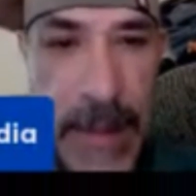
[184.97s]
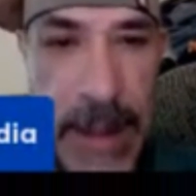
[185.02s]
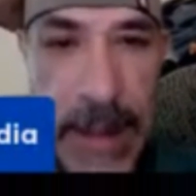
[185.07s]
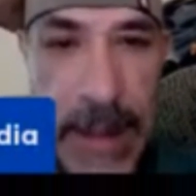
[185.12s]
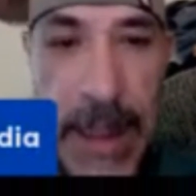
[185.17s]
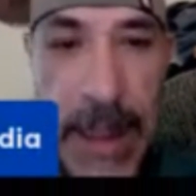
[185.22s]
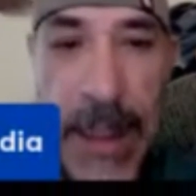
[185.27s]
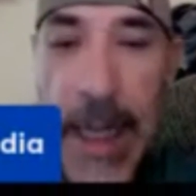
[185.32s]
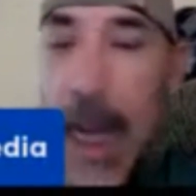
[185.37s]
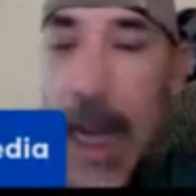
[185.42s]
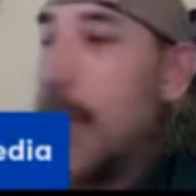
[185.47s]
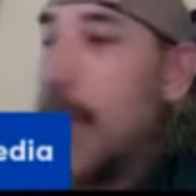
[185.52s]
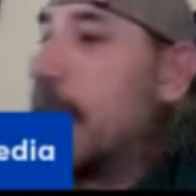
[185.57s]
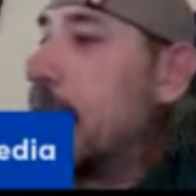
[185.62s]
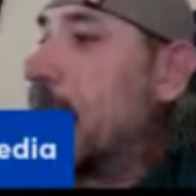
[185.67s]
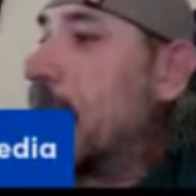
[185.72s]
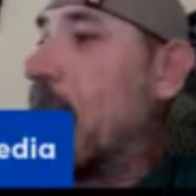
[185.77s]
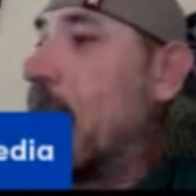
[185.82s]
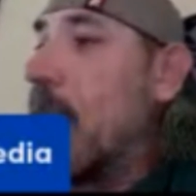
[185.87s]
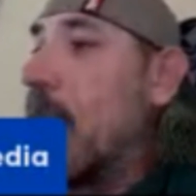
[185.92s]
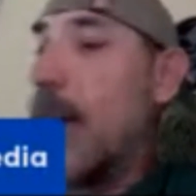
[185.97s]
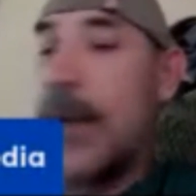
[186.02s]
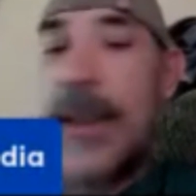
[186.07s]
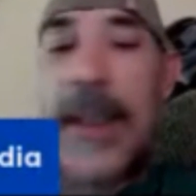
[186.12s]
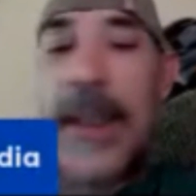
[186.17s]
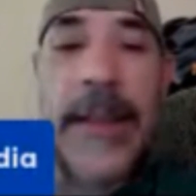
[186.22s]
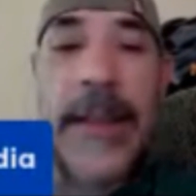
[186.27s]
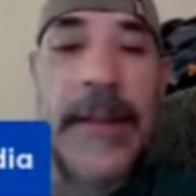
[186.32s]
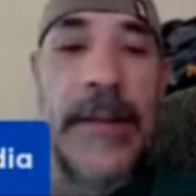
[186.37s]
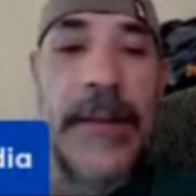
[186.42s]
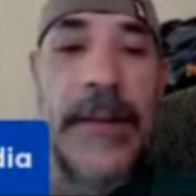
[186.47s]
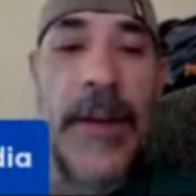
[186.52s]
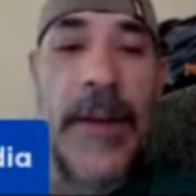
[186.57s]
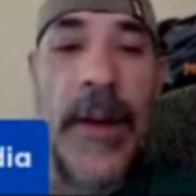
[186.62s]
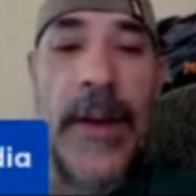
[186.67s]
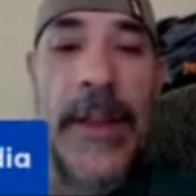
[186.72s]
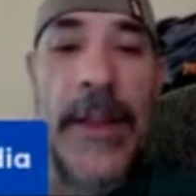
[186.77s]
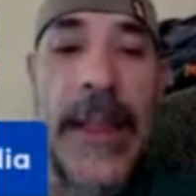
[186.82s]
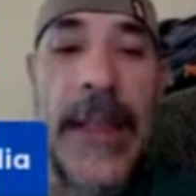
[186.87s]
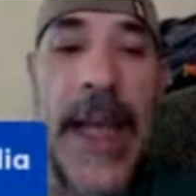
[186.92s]
And then you go on
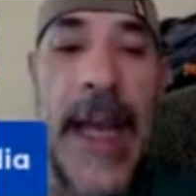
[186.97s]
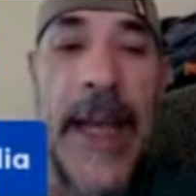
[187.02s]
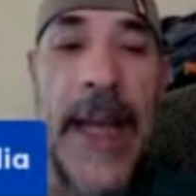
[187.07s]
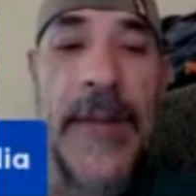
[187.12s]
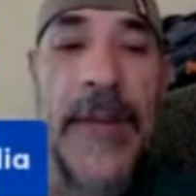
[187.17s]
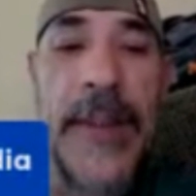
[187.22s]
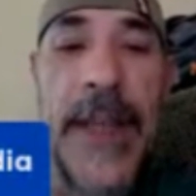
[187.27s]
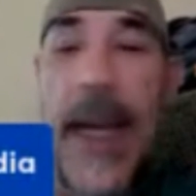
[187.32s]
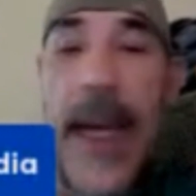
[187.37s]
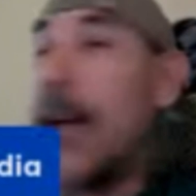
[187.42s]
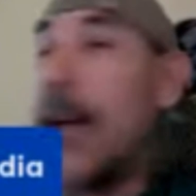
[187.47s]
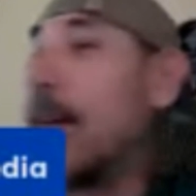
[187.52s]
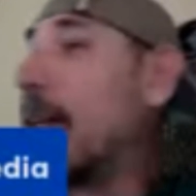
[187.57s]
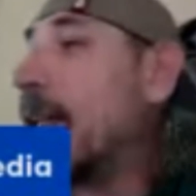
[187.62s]
to Dave's channel,